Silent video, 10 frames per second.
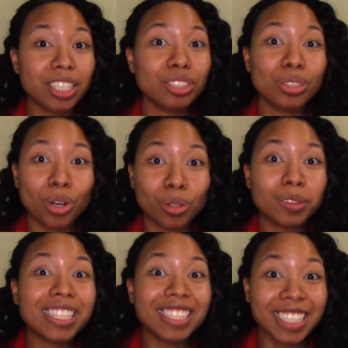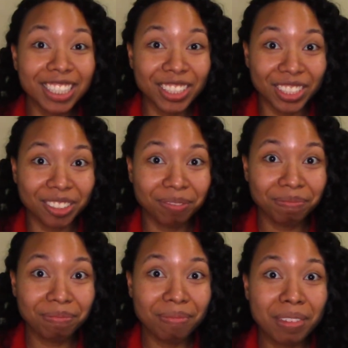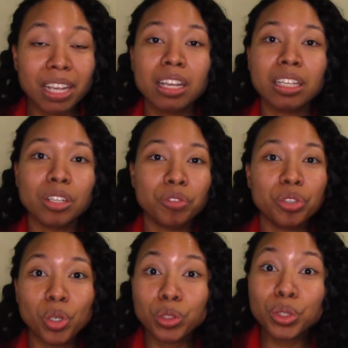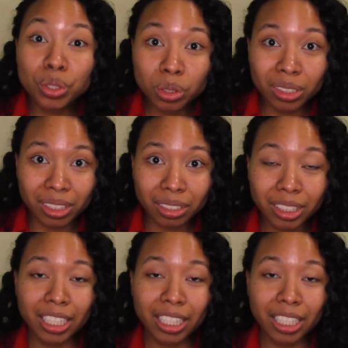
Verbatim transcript: your own cleaner. If you go to Google